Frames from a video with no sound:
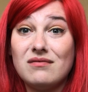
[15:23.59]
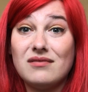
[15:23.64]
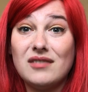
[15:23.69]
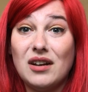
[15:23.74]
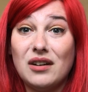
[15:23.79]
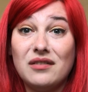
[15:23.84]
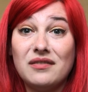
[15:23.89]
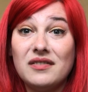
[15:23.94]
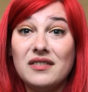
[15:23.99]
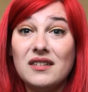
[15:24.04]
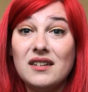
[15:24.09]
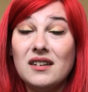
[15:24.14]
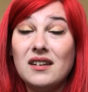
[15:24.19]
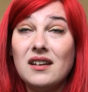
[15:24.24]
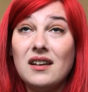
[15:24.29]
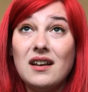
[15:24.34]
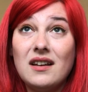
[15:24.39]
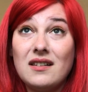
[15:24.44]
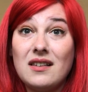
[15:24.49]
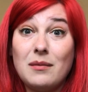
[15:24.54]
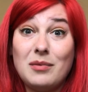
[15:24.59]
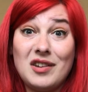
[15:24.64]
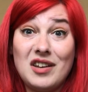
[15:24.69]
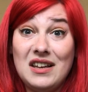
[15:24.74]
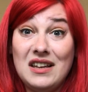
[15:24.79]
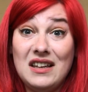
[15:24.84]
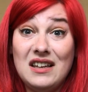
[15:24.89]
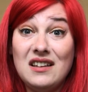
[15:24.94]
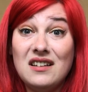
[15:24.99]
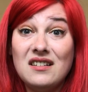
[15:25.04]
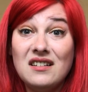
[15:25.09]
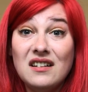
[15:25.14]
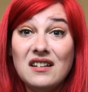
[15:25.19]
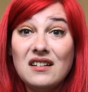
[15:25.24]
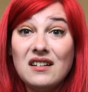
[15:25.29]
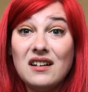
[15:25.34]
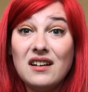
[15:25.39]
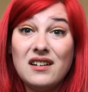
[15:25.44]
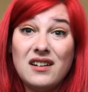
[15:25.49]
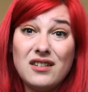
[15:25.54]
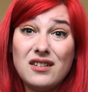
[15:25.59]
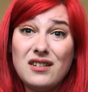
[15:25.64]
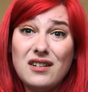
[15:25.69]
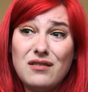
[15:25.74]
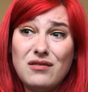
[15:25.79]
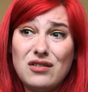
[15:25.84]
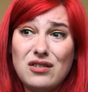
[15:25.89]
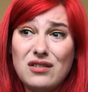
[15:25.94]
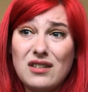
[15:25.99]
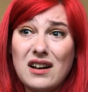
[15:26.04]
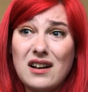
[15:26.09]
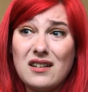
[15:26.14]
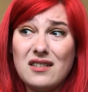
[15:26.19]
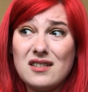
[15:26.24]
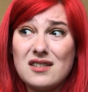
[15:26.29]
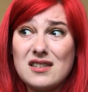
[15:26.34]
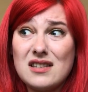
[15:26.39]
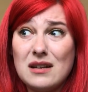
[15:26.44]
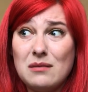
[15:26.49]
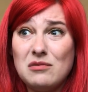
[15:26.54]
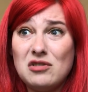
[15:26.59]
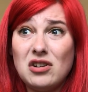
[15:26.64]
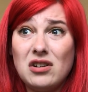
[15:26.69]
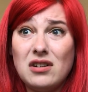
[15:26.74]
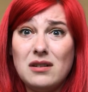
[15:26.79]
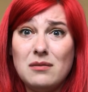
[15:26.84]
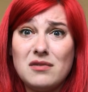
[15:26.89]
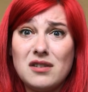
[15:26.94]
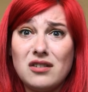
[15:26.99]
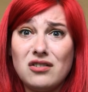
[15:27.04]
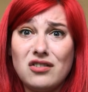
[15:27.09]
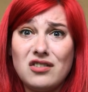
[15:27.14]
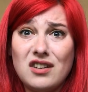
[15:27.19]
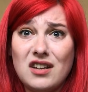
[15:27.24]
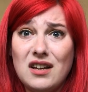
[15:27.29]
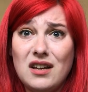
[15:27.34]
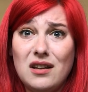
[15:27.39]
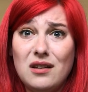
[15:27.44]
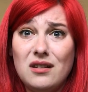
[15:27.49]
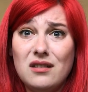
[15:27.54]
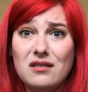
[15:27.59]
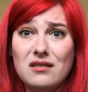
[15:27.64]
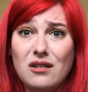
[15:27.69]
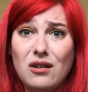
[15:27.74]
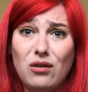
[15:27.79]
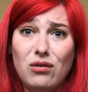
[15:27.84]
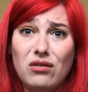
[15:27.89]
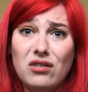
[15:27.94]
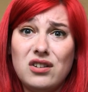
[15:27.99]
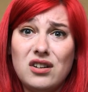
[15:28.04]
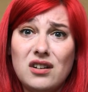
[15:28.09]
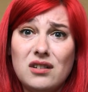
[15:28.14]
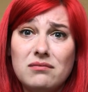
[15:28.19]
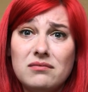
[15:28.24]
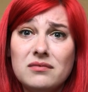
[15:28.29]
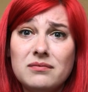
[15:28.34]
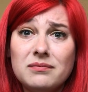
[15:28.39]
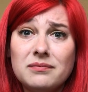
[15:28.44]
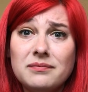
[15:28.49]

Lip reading: No, except eat. And I don't even do that at the same time, so I just eat all the time.